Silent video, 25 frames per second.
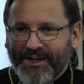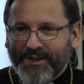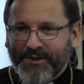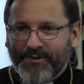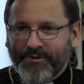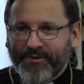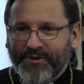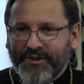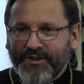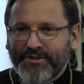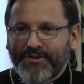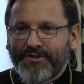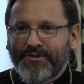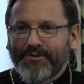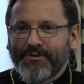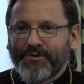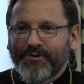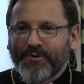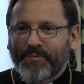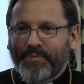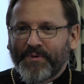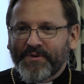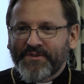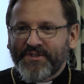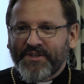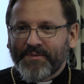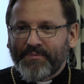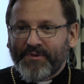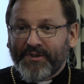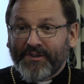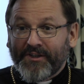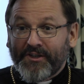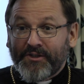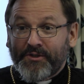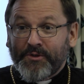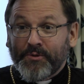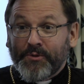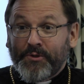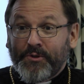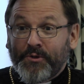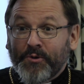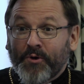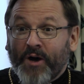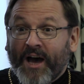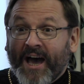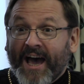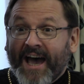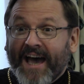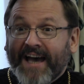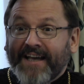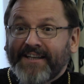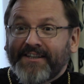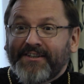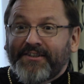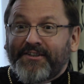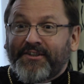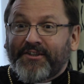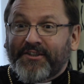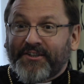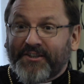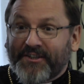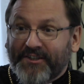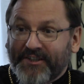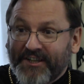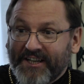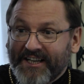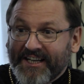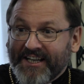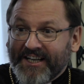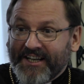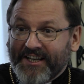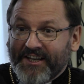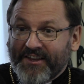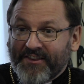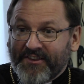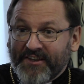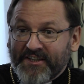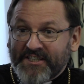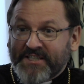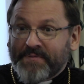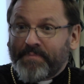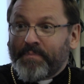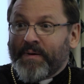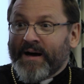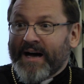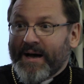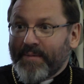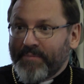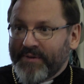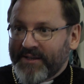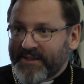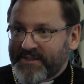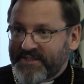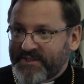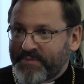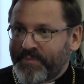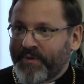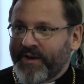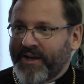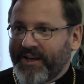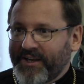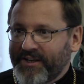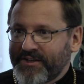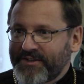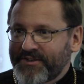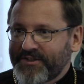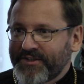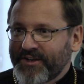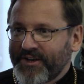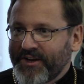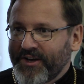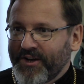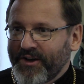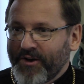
to this new possibility to enter in this public space